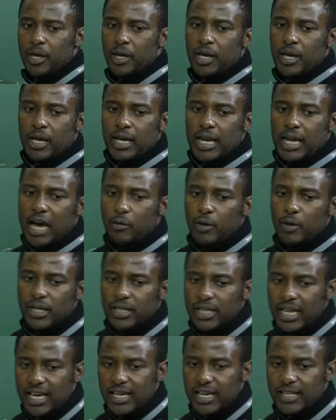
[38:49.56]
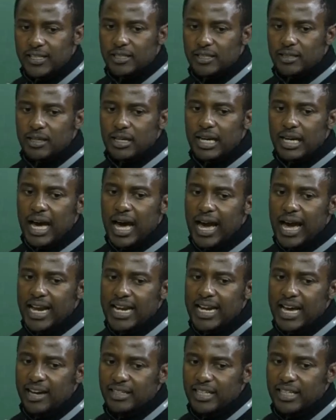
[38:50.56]
there. Now, with this,
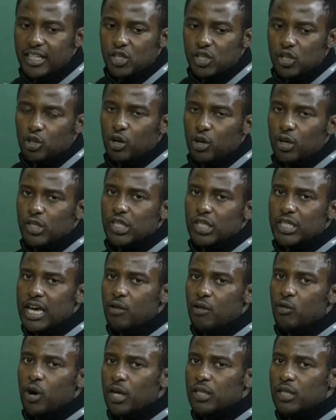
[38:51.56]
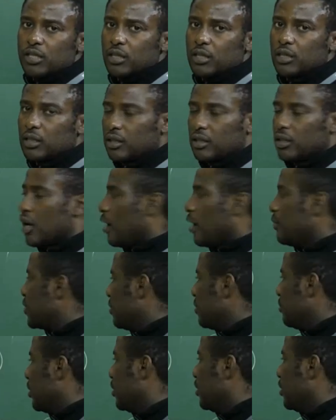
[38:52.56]
I now need to consider what? The
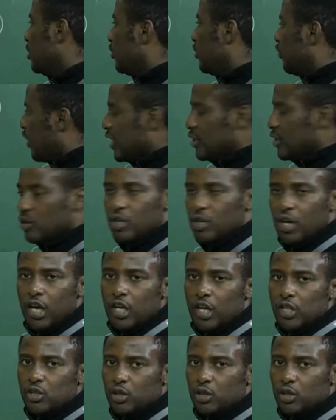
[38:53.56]
optimal value.